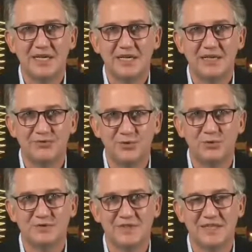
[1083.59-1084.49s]

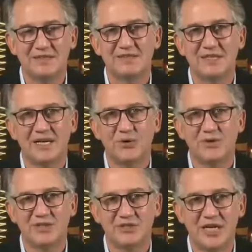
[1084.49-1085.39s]
refuse these uh, or
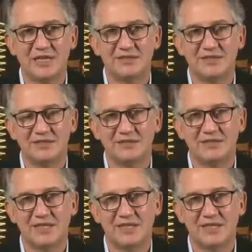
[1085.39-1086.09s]
reject these uh,